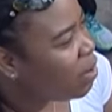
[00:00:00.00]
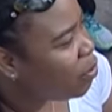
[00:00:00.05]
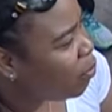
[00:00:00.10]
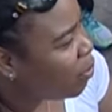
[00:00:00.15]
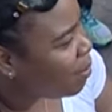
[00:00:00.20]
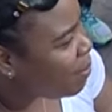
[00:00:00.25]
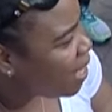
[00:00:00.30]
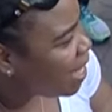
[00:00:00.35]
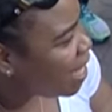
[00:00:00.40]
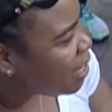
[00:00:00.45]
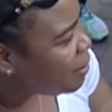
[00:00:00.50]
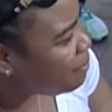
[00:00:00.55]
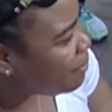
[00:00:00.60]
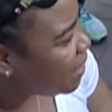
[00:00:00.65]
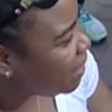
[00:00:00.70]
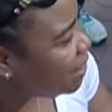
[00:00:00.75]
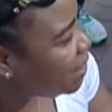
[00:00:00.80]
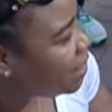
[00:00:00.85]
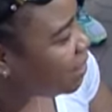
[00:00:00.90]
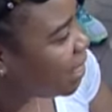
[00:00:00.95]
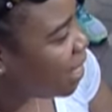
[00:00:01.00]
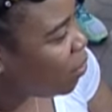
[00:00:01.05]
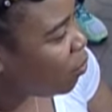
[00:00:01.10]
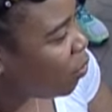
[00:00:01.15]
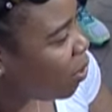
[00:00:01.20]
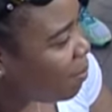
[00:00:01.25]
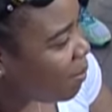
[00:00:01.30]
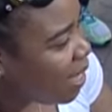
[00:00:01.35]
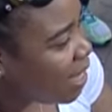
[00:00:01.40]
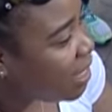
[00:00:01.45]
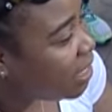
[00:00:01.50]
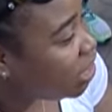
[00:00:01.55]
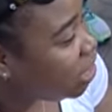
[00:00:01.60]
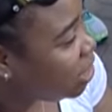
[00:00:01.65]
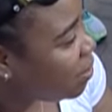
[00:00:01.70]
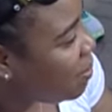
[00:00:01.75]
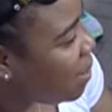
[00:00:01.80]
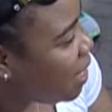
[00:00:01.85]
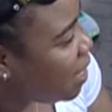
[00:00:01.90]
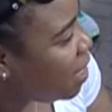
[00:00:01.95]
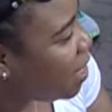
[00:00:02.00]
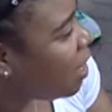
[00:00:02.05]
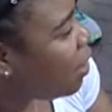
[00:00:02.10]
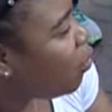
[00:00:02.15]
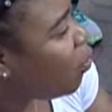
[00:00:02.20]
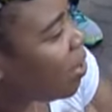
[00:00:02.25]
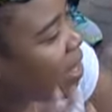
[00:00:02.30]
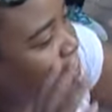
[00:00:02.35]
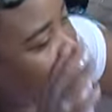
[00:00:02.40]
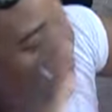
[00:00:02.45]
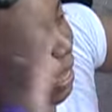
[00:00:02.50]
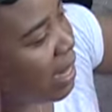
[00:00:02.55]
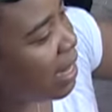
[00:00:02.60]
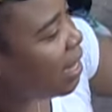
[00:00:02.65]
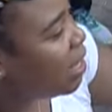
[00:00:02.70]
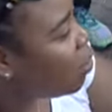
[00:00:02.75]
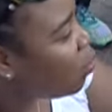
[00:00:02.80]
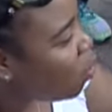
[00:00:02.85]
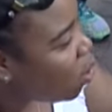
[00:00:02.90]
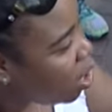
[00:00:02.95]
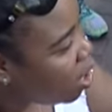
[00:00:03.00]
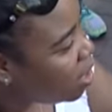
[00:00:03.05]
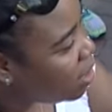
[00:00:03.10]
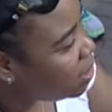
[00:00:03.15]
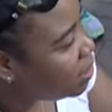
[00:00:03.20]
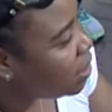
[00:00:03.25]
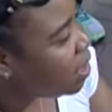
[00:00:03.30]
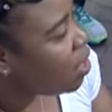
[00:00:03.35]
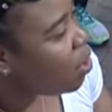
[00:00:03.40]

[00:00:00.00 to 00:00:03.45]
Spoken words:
Women in business and women in Jamaica, women in the world.